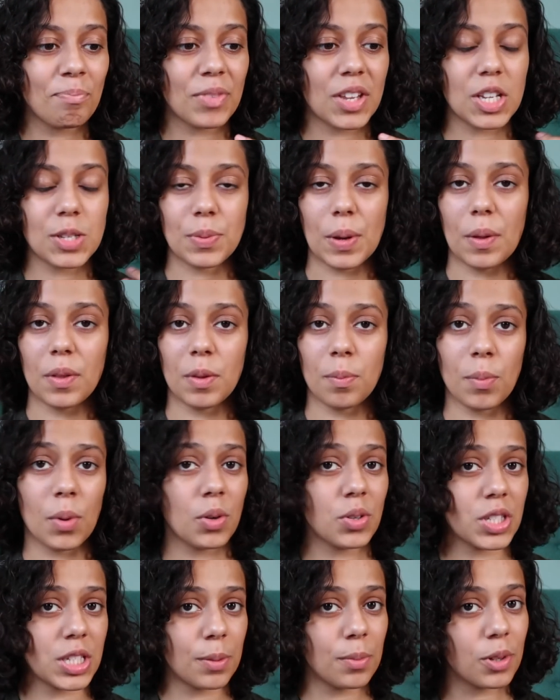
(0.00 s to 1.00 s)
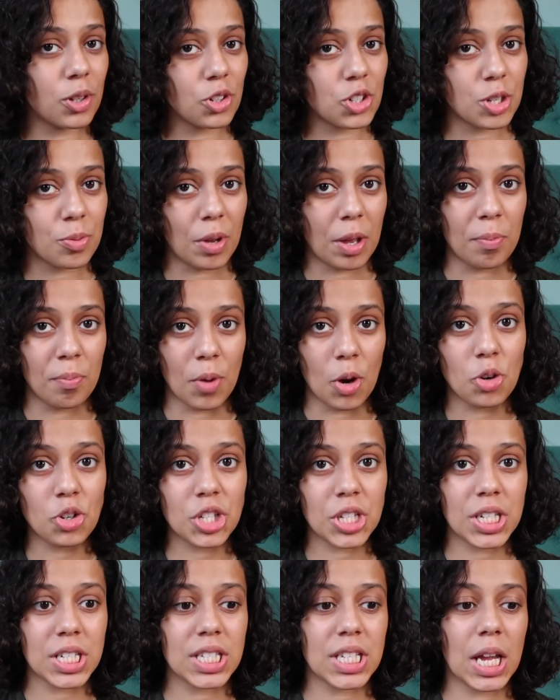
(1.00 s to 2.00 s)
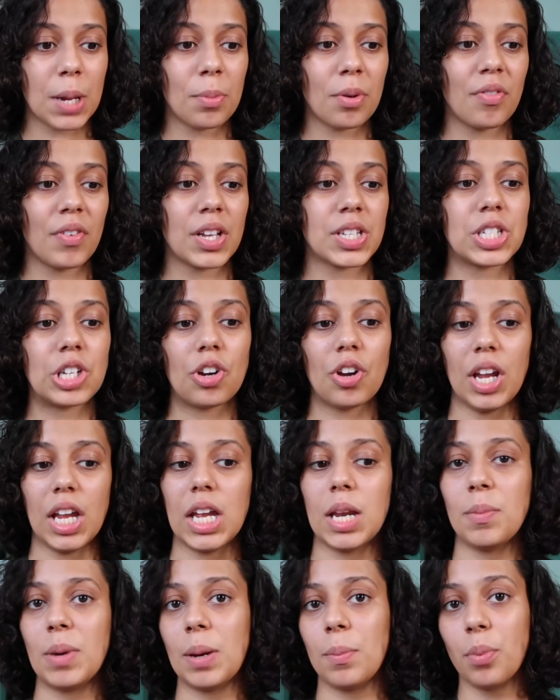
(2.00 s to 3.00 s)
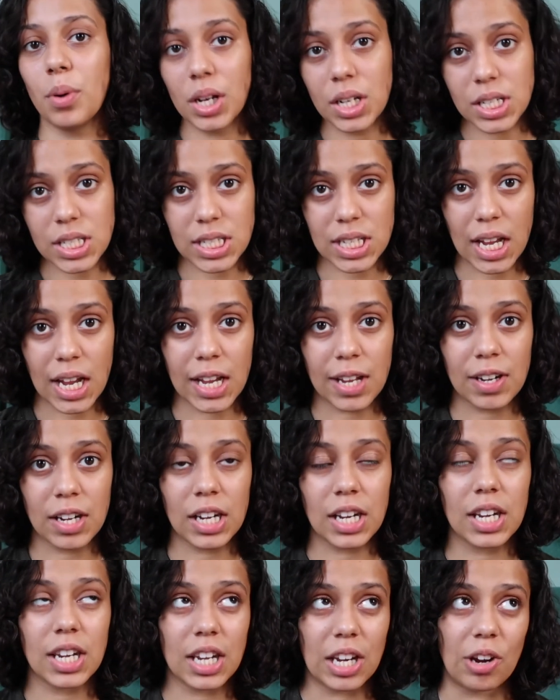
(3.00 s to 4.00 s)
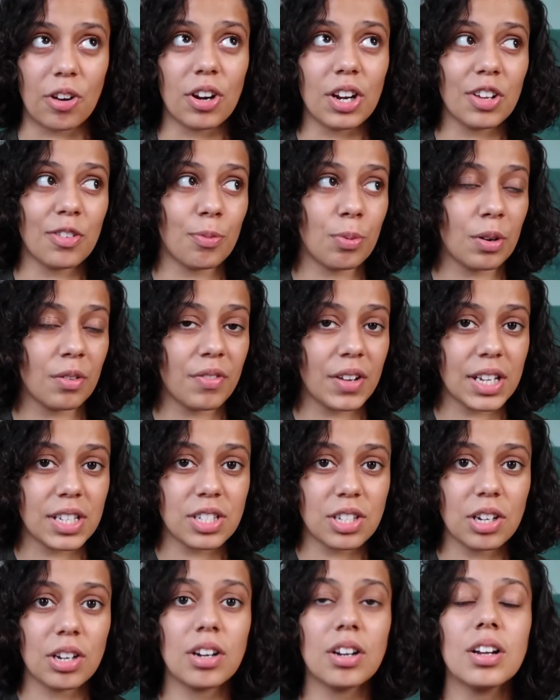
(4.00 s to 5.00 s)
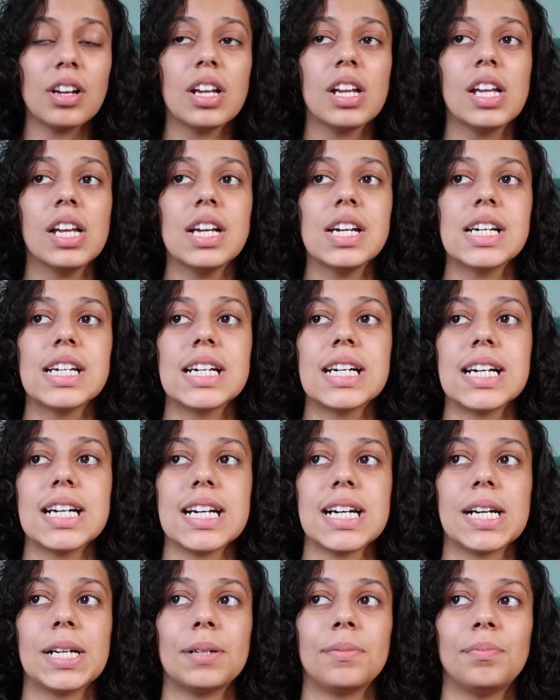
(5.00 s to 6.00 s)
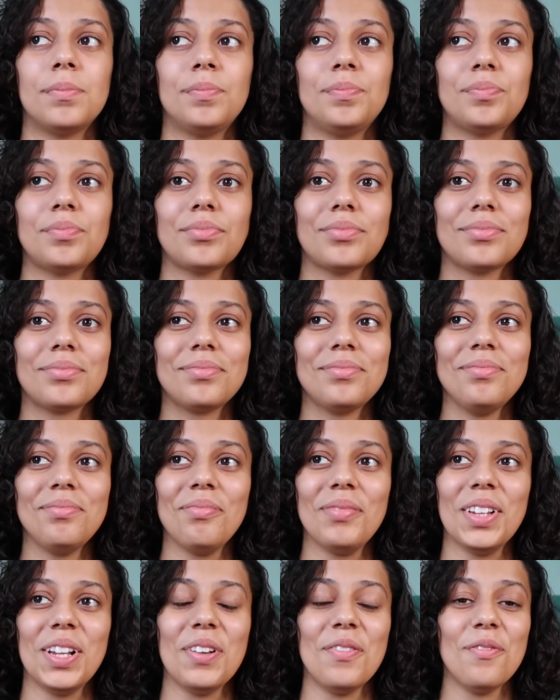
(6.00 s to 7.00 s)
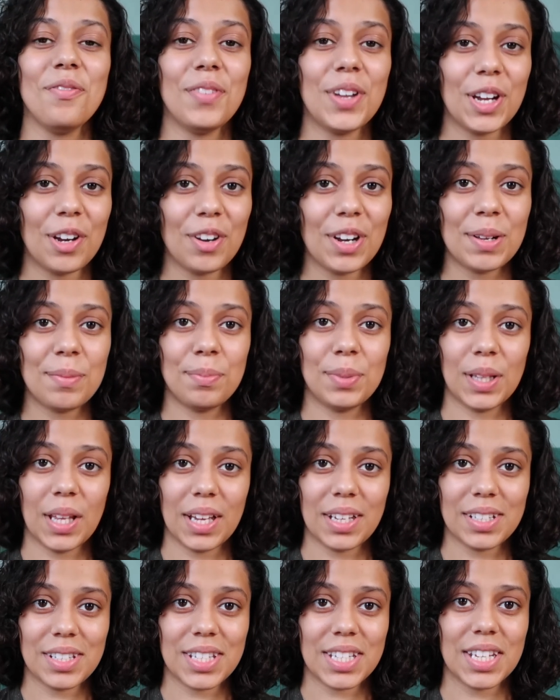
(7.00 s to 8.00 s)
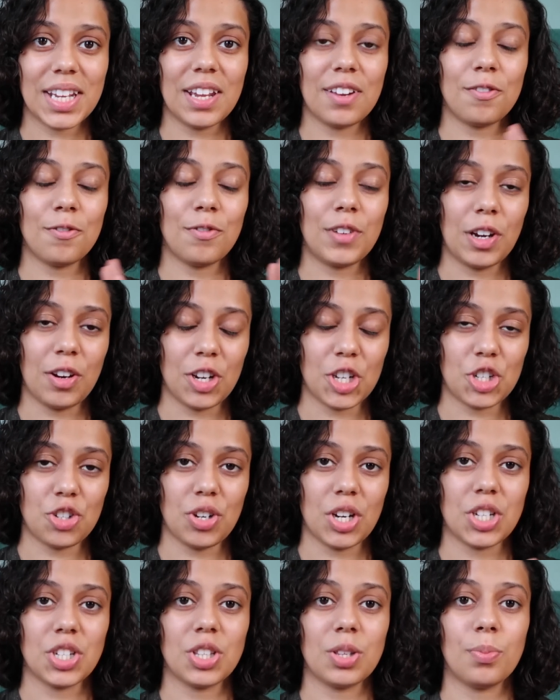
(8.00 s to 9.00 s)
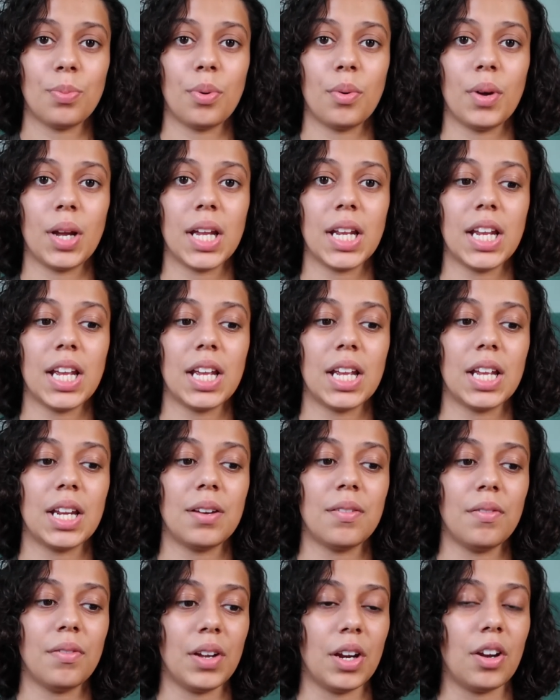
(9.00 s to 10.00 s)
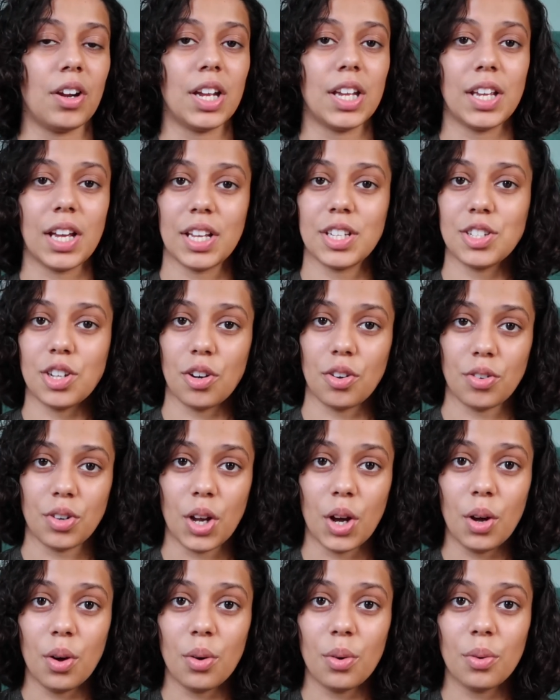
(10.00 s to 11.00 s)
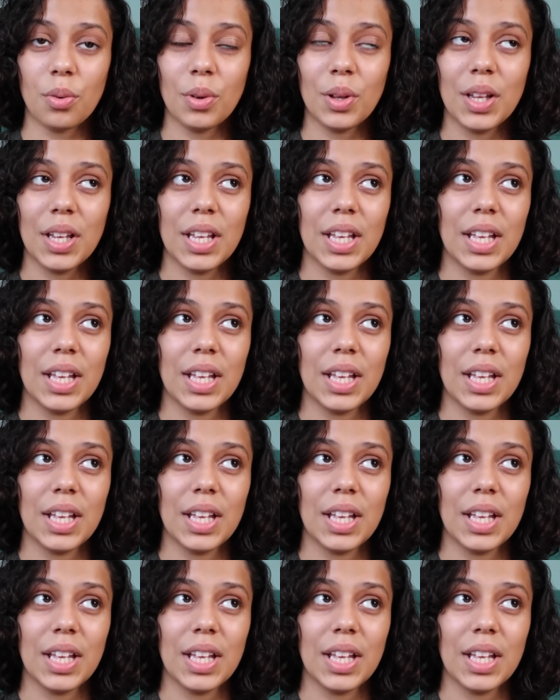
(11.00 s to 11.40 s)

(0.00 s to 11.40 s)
He's probably most similar to my motion design professor and my print design narrative professor. Very blunt and very straight to the point and very yes or no,